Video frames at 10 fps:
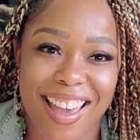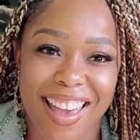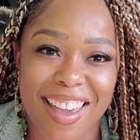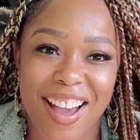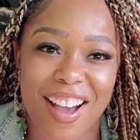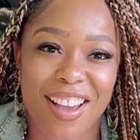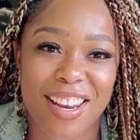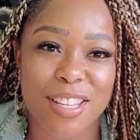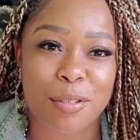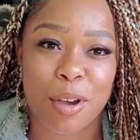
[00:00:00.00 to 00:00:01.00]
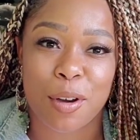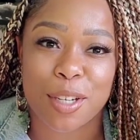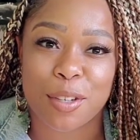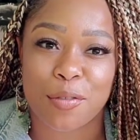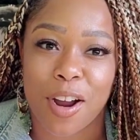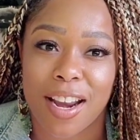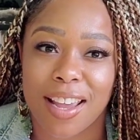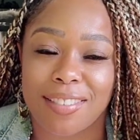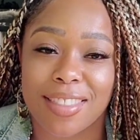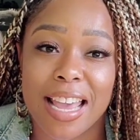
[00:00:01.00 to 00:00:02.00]
Hey y'all, it is Quick Question
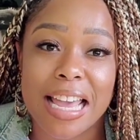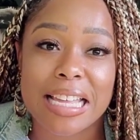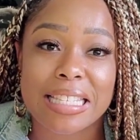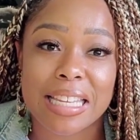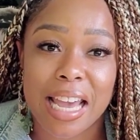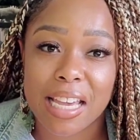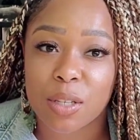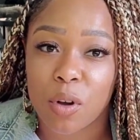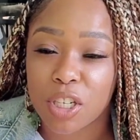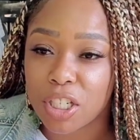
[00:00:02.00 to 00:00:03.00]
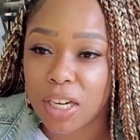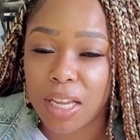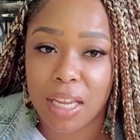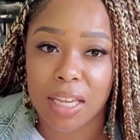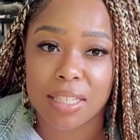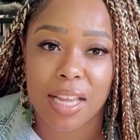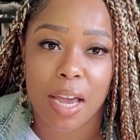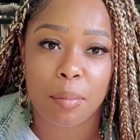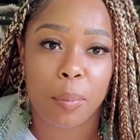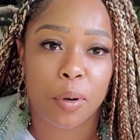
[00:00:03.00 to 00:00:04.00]
Friday. Today's question is,
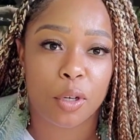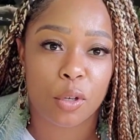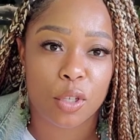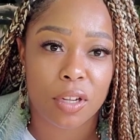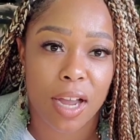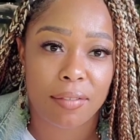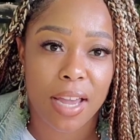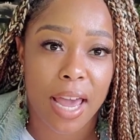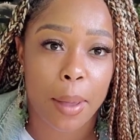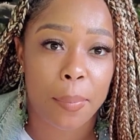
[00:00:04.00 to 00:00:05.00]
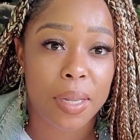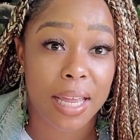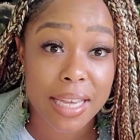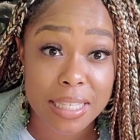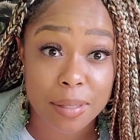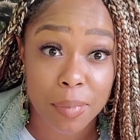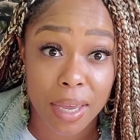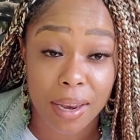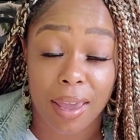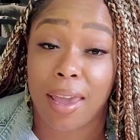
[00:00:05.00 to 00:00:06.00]
I'm a producer. I've gotten
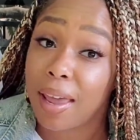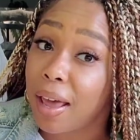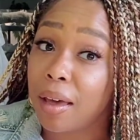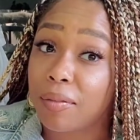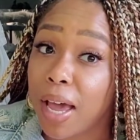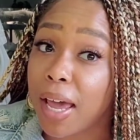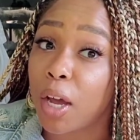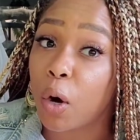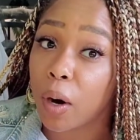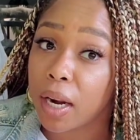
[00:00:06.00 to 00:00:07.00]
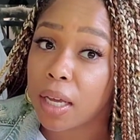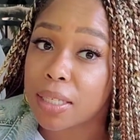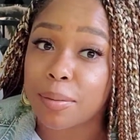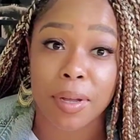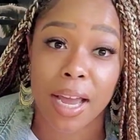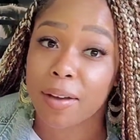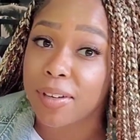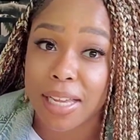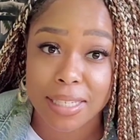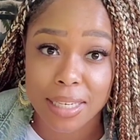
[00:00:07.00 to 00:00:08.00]
placement and I have gotten credits, but I have
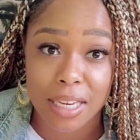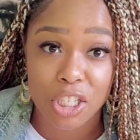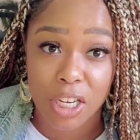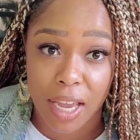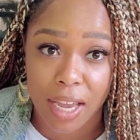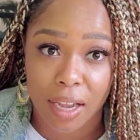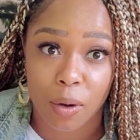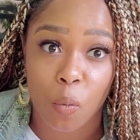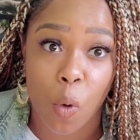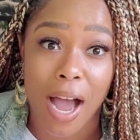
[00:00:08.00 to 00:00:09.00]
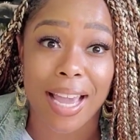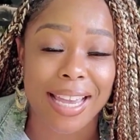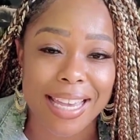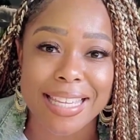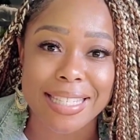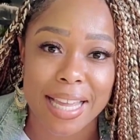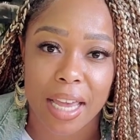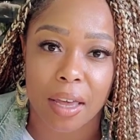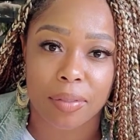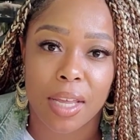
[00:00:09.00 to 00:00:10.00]
not seen a check. Why is
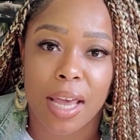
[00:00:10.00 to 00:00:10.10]
that?